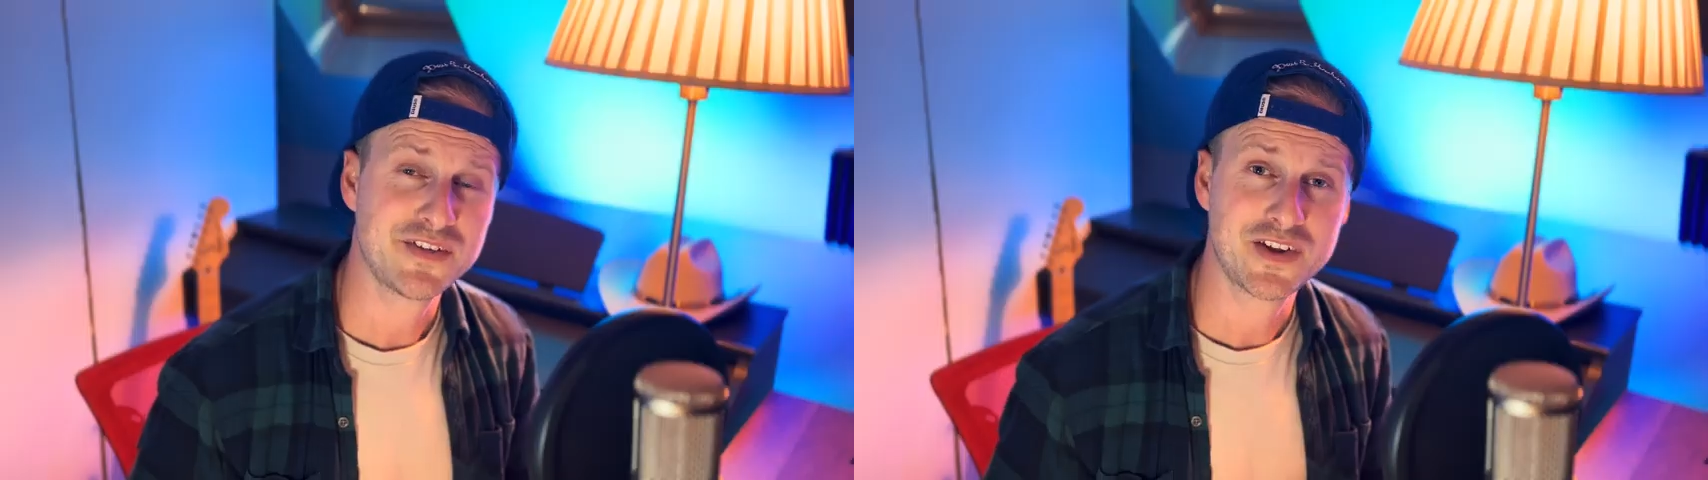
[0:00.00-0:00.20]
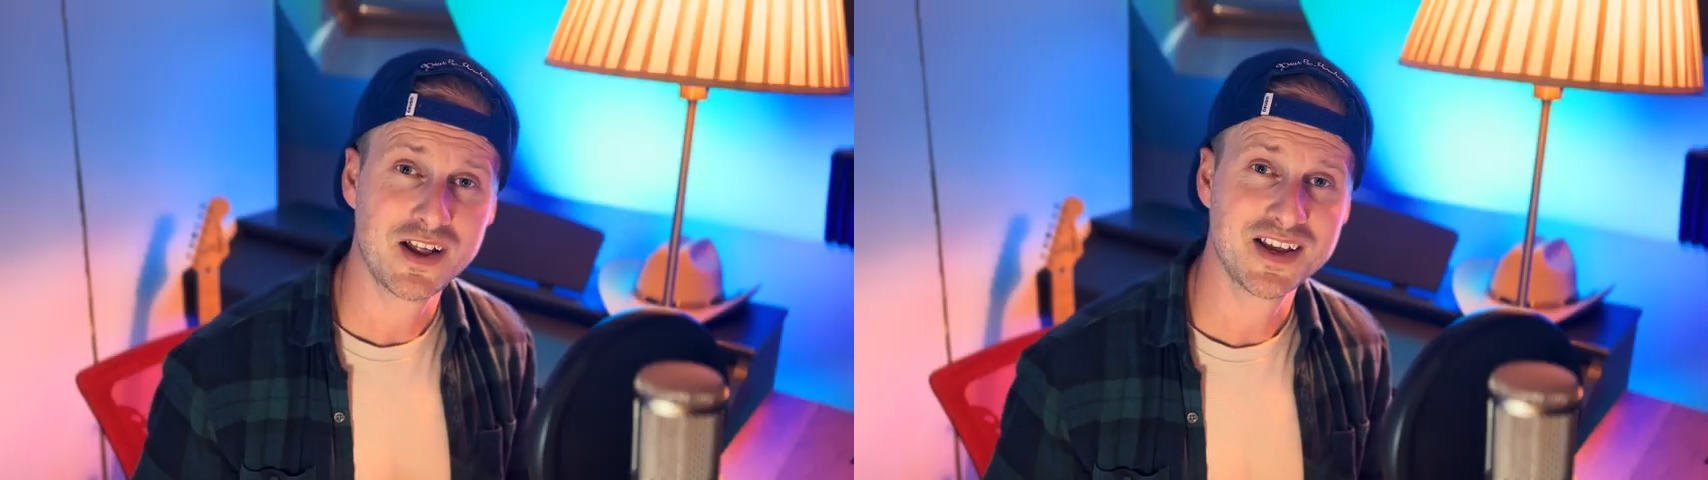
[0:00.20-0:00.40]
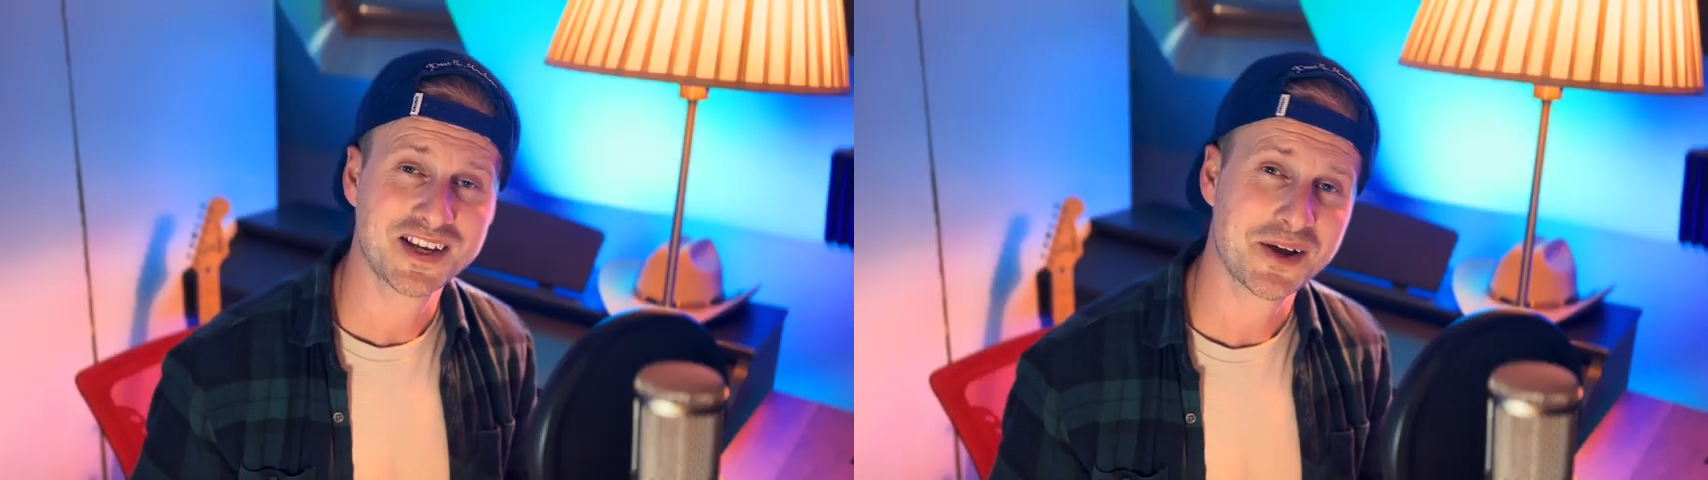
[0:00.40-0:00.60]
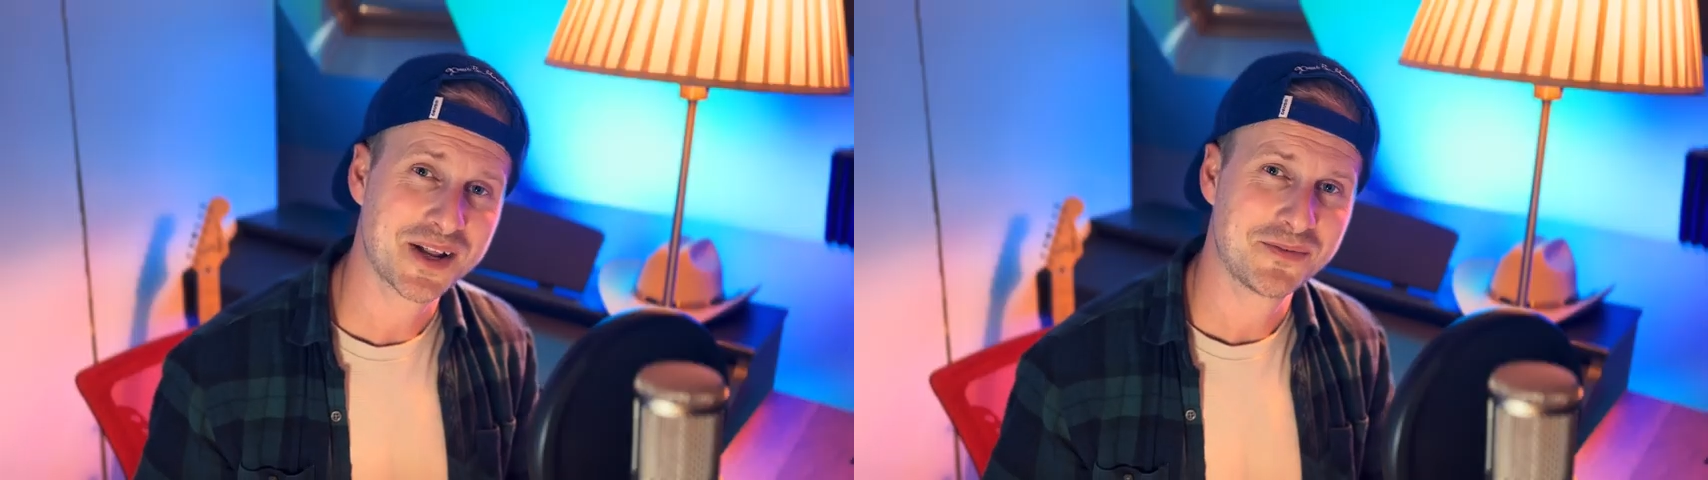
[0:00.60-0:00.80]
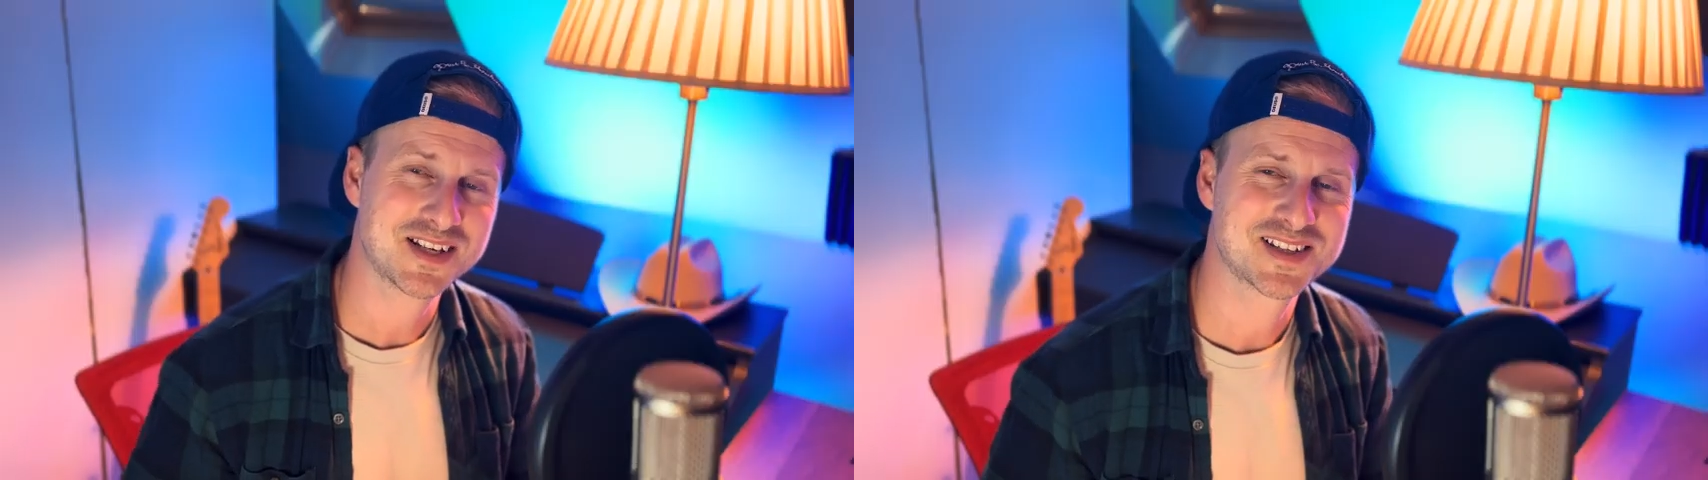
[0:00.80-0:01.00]
if you like, go and
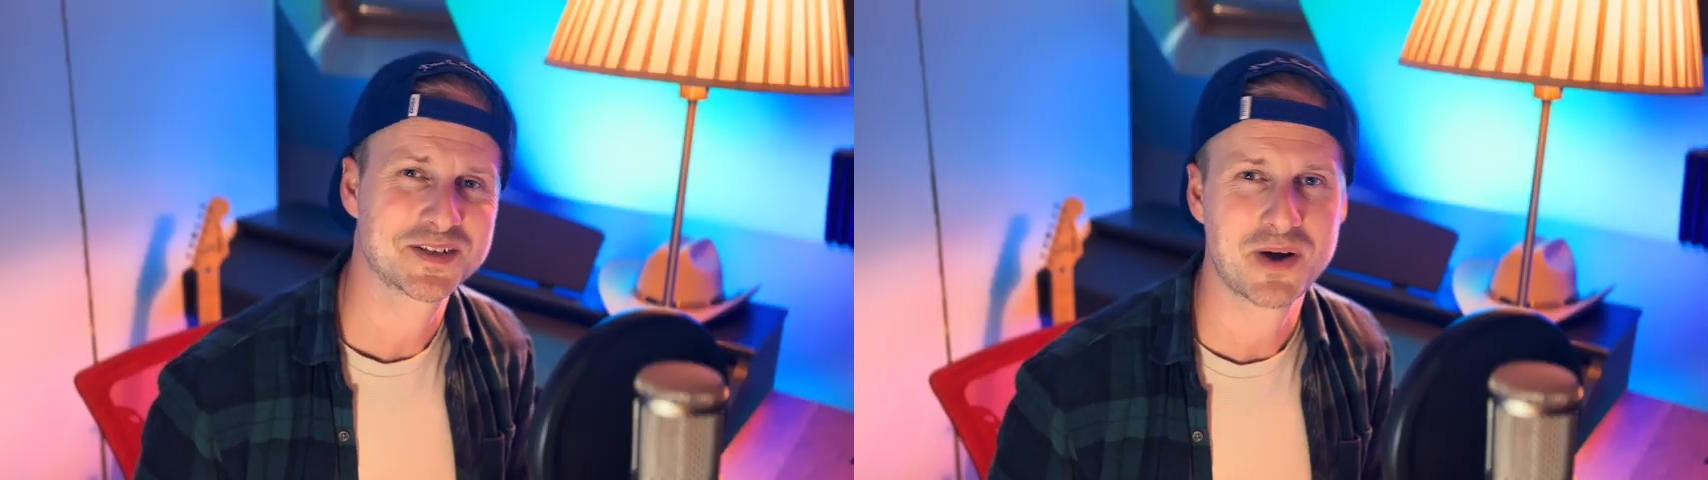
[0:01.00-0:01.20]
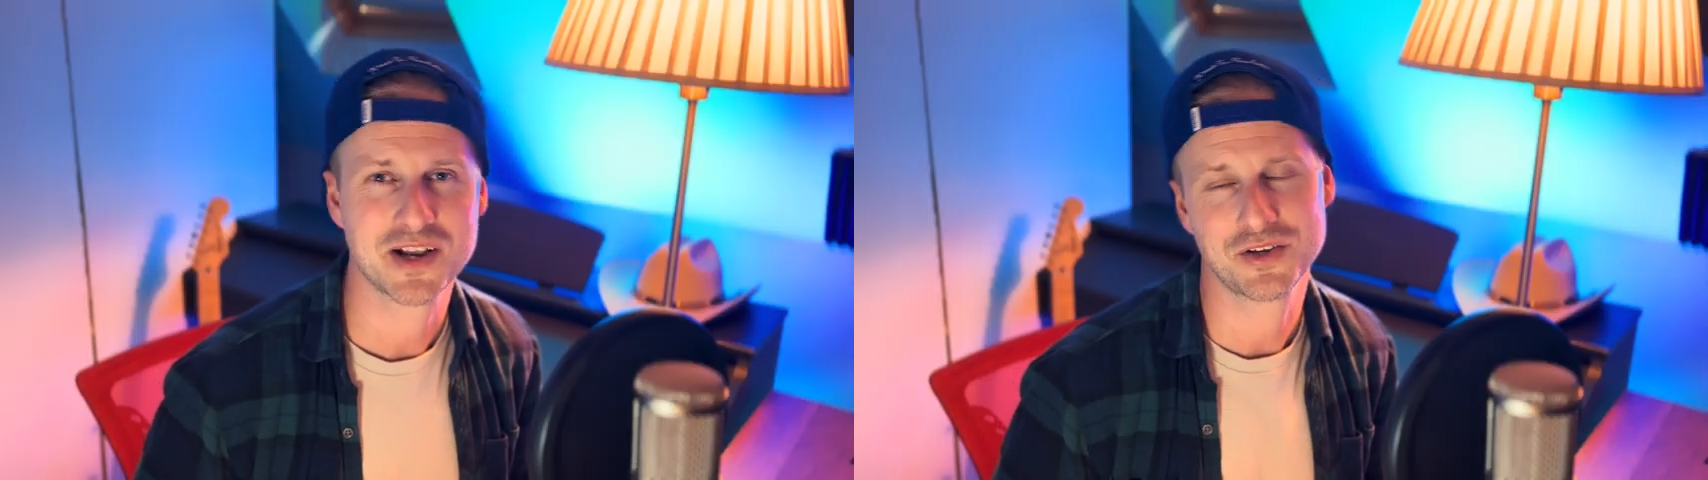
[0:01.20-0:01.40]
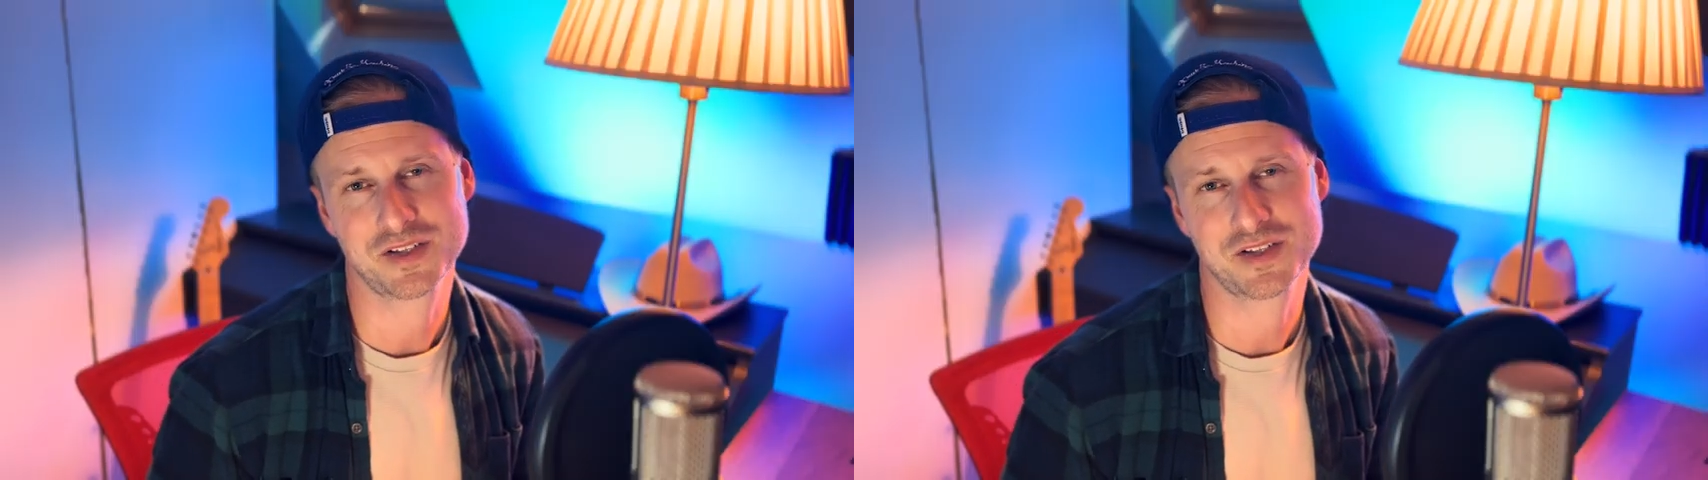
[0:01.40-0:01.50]
have a listen to my new